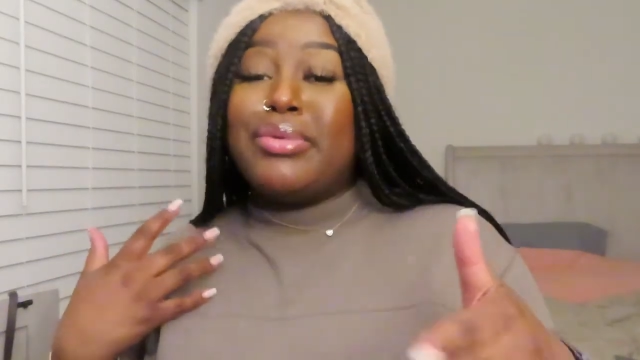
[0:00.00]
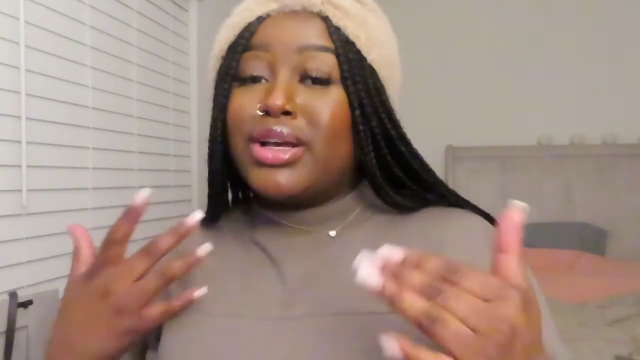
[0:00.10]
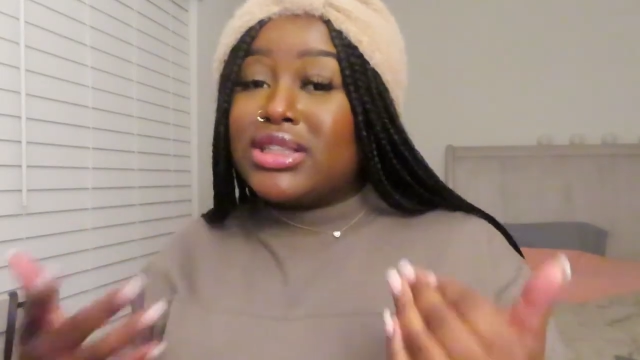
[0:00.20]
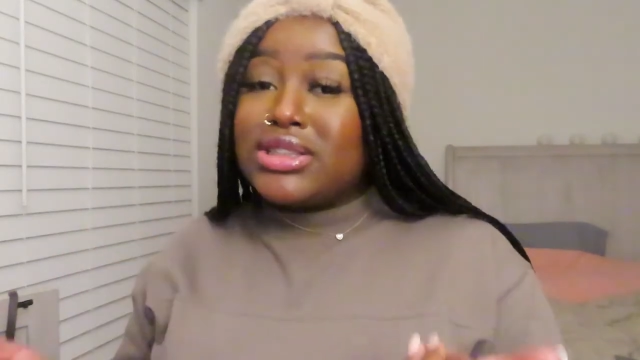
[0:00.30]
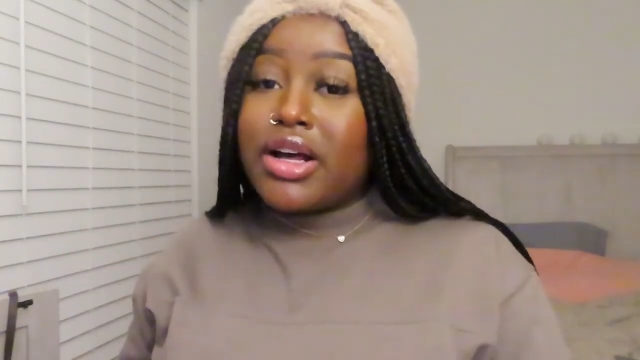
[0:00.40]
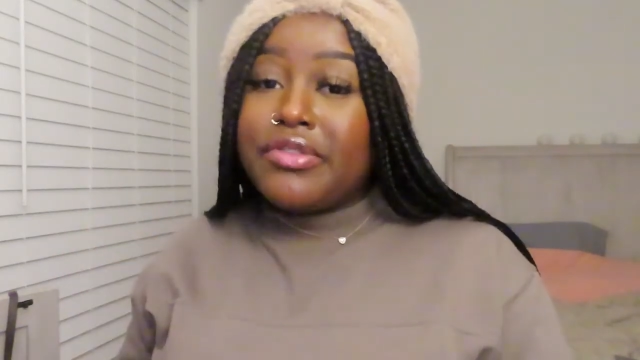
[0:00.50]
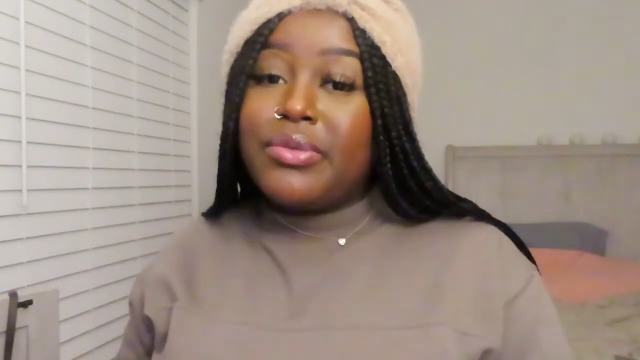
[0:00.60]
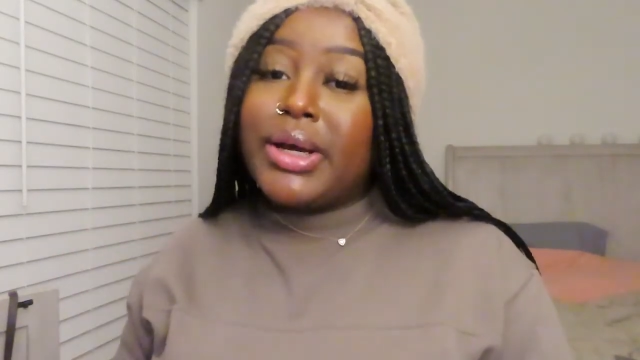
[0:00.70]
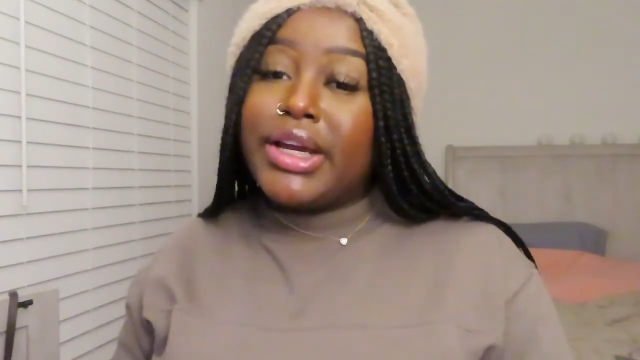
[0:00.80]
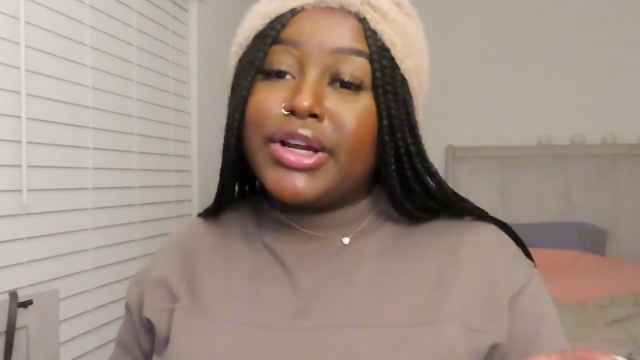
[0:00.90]
booking
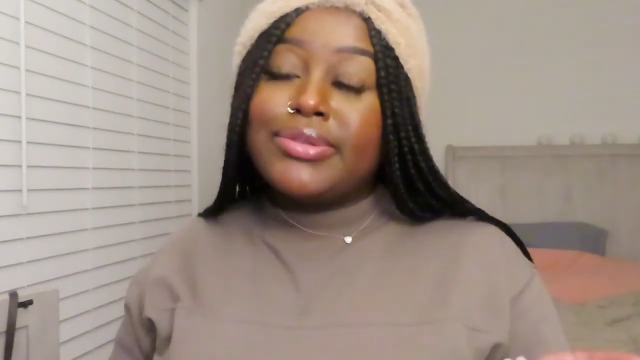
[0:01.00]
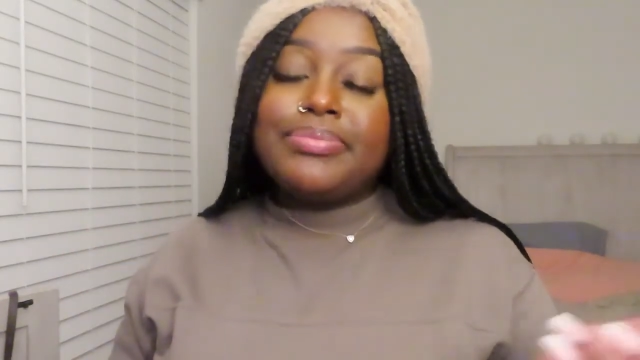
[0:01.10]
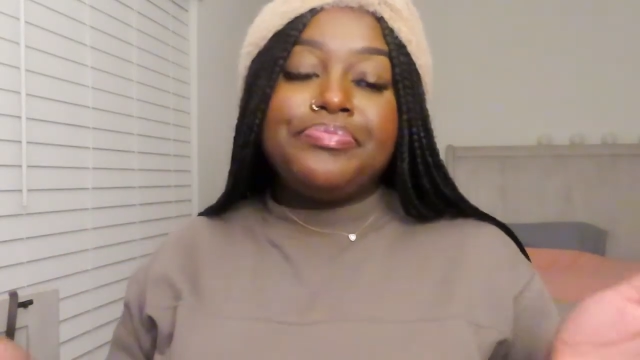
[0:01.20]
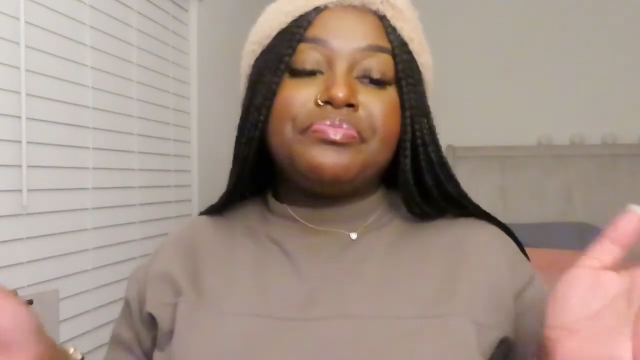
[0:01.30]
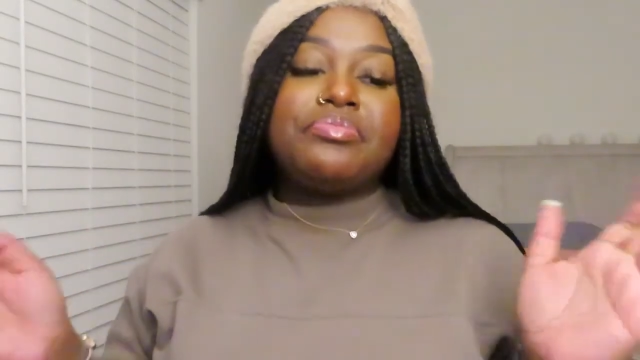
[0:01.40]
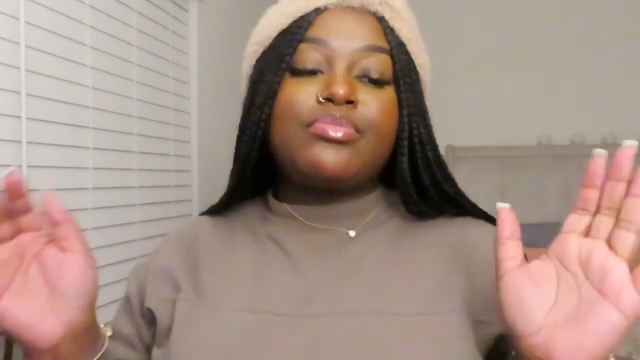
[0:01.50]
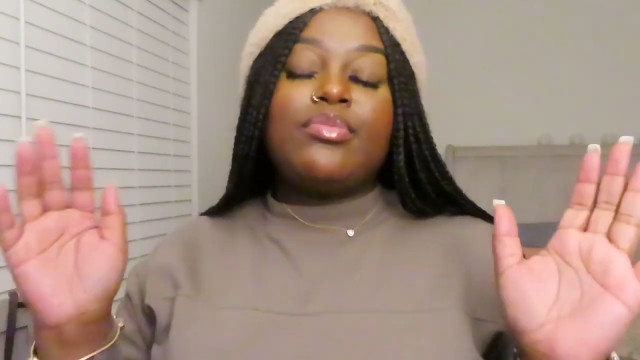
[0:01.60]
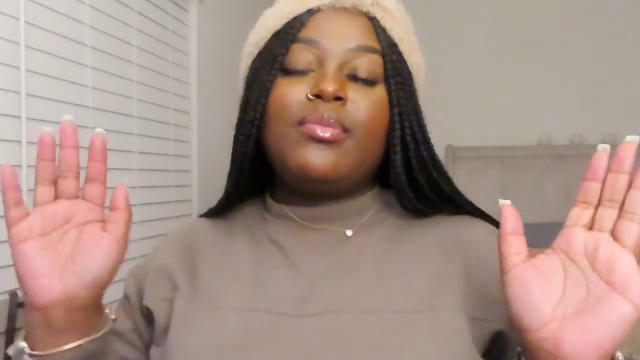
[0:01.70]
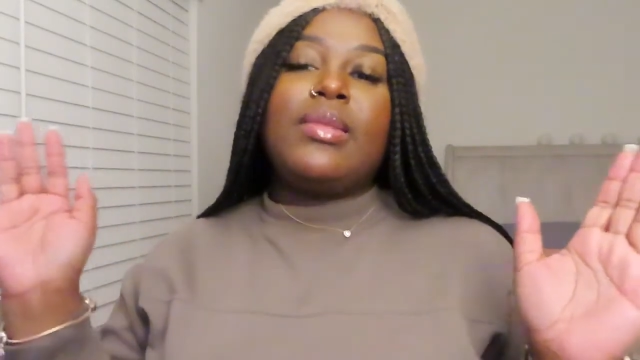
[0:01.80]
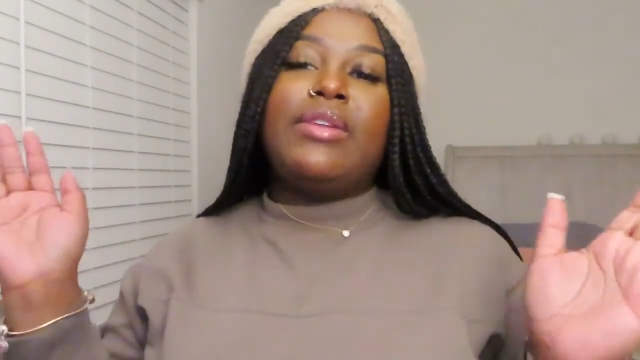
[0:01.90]
software.
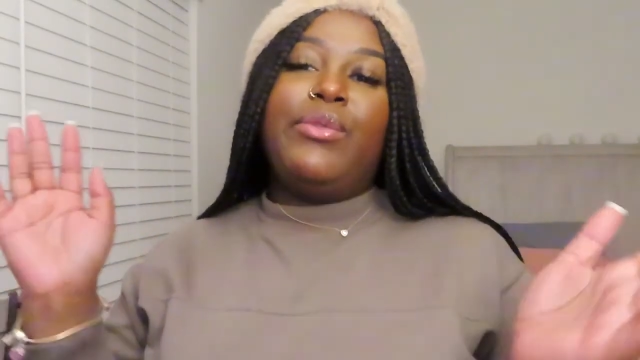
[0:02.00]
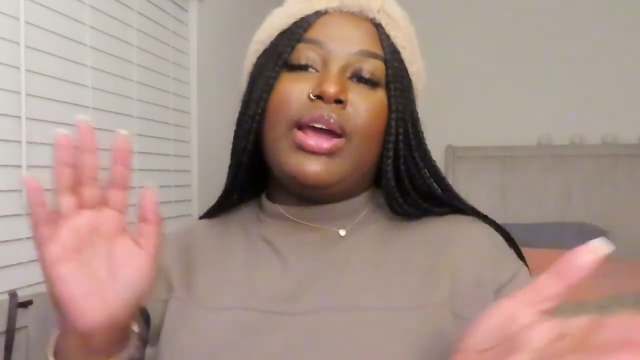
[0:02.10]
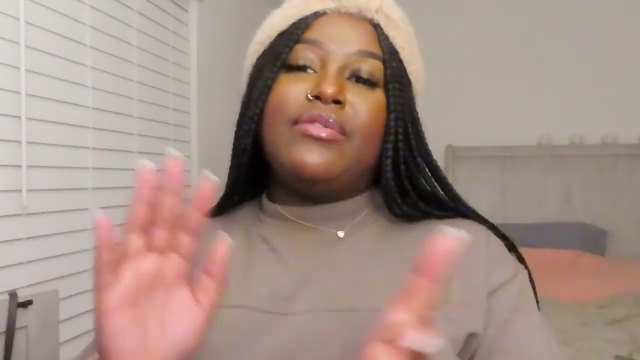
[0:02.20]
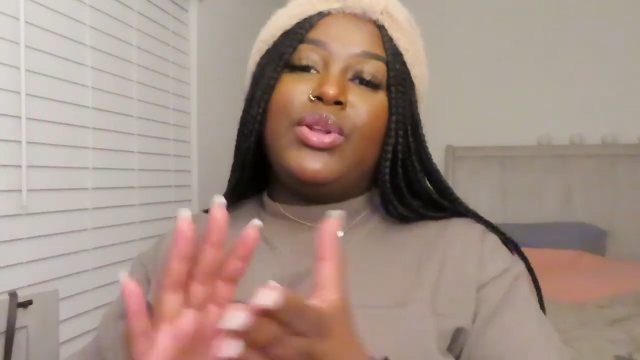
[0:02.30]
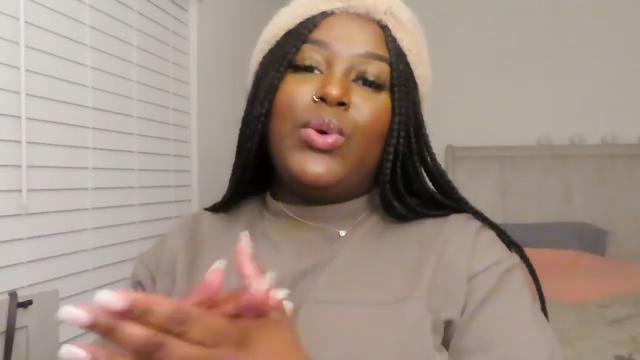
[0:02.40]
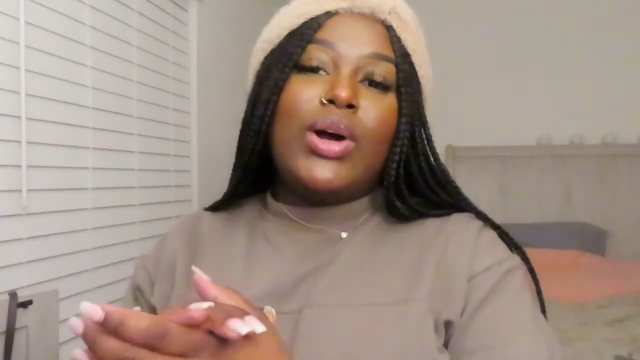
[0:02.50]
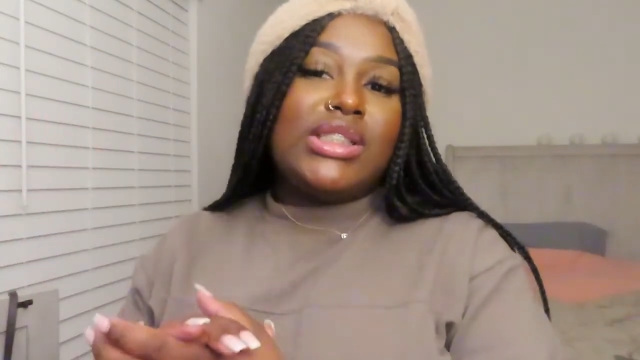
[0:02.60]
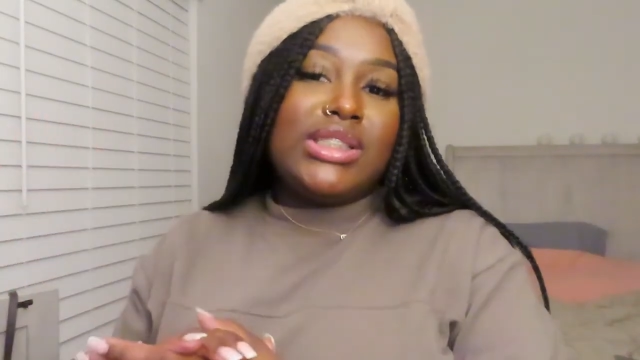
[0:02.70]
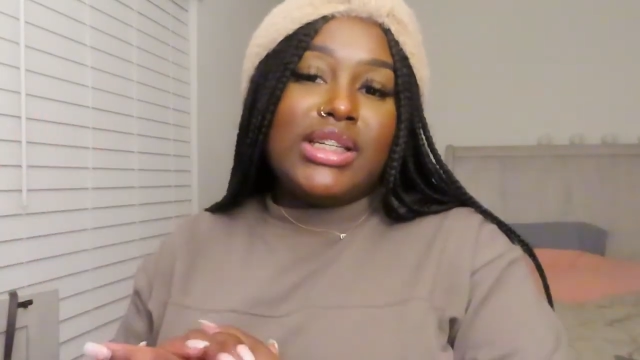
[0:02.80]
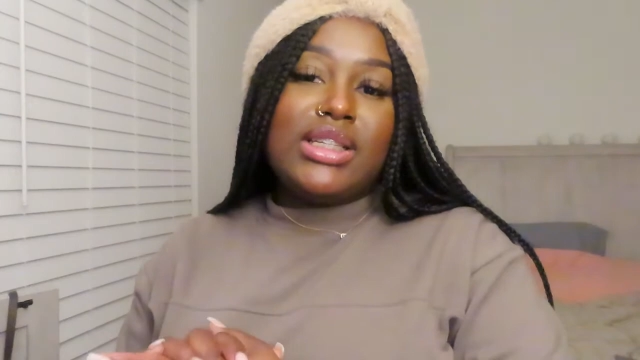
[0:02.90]
If you have any
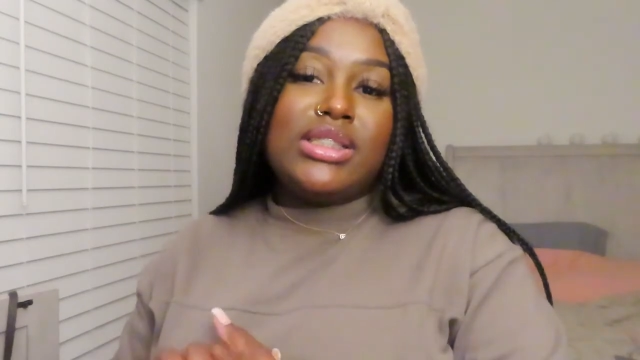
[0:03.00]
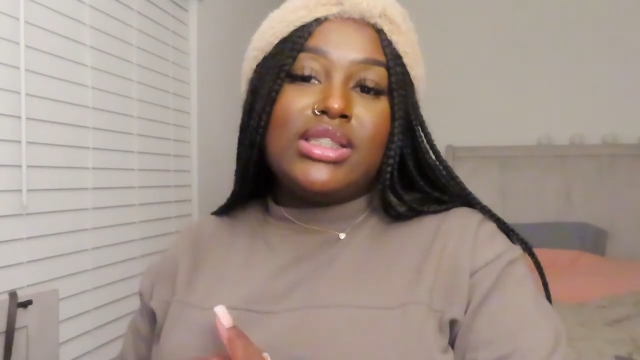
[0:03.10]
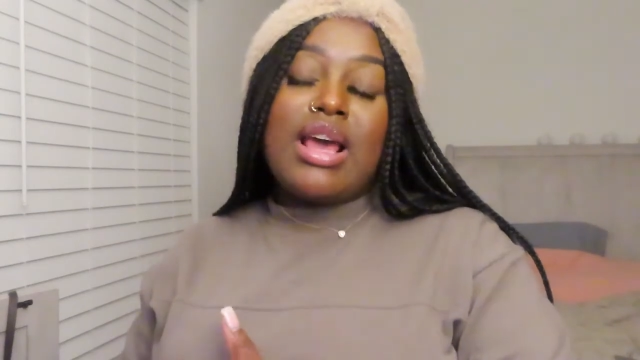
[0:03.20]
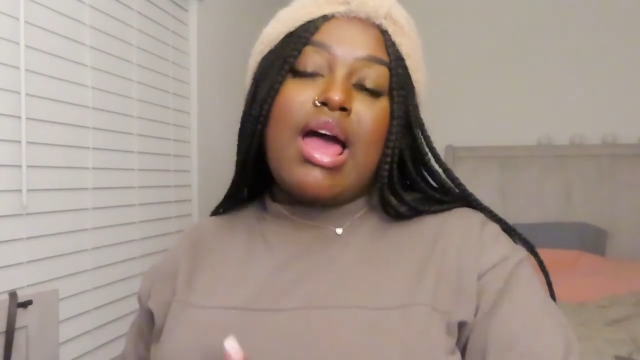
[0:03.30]
questions